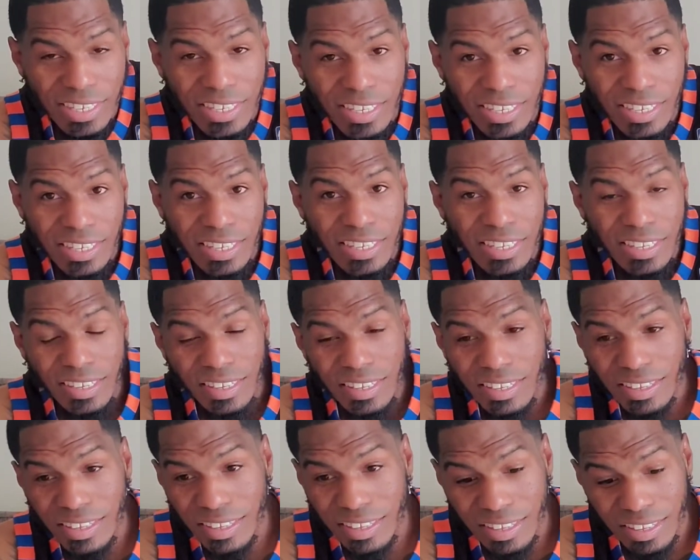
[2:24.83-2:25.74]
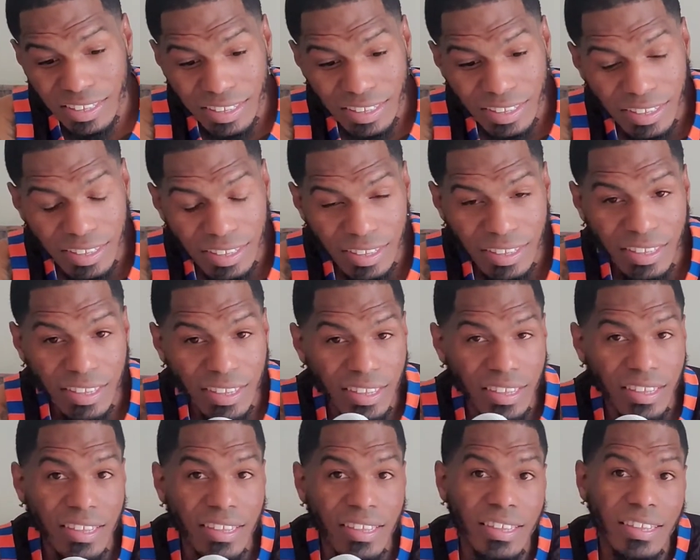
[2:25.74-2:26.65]

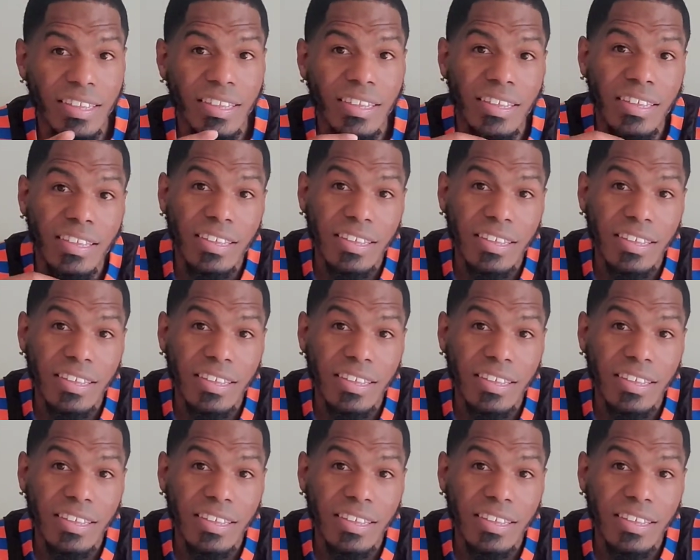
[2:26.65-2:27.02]
(no one is talking)